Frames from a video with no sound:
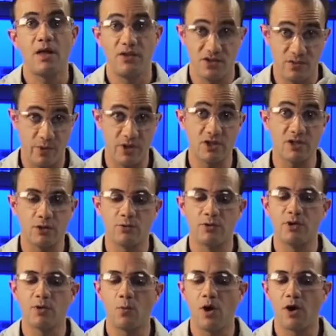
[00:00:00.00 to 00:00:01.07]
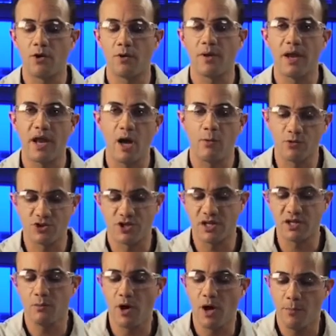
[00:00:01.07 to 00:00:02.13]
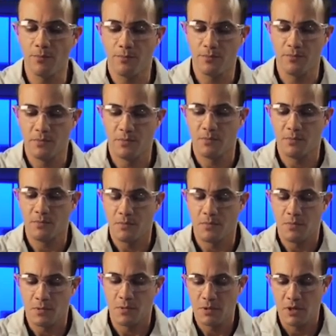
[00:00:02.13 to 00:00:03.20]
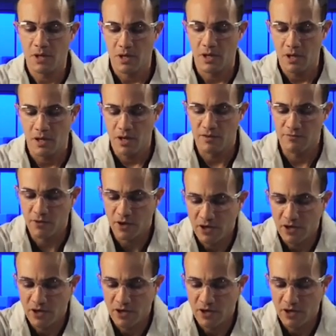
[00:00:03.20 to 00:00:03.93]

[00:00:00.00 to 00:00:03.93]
These have been diluted in water, and now we'll shake them up. And